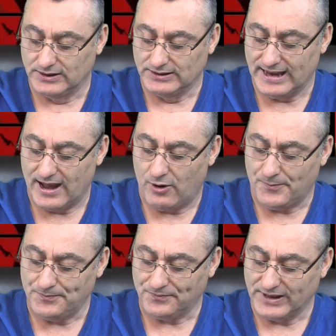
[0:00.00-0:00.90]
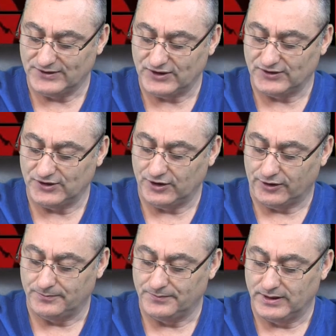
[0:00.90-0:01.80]
Now, it says
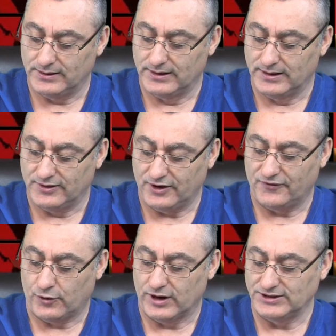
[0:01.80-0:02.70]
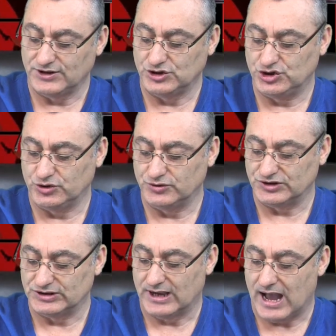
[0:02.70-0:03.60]
here, therefore, unto the
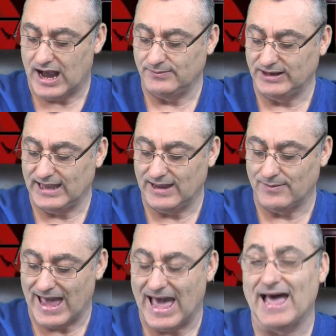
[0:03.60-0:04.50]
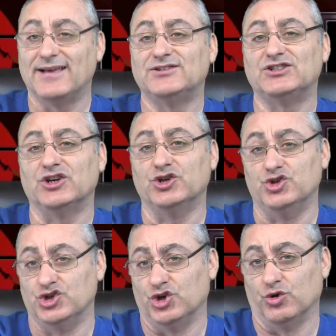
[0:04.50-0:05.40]
Jews, I became as a
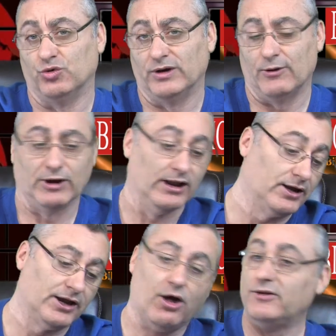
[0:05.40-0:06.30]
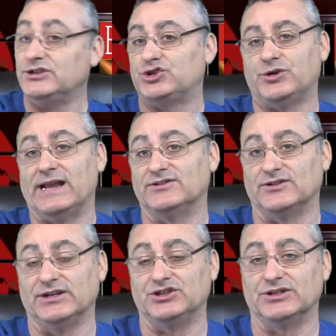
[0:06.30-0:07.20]
Jew. Now, when I look at all these
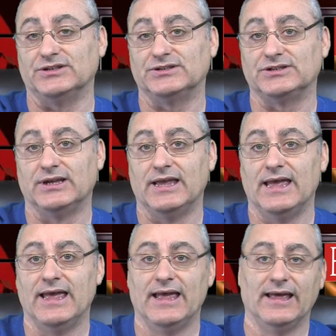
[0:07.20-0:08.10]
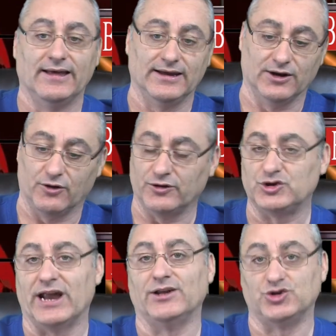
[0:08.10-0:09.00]
translations, you know, they're
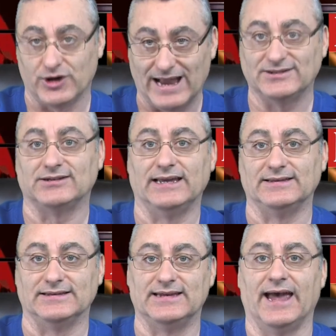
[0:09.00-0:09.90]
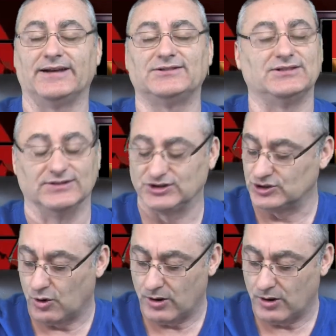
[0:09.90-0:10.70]
trying to translate the text and so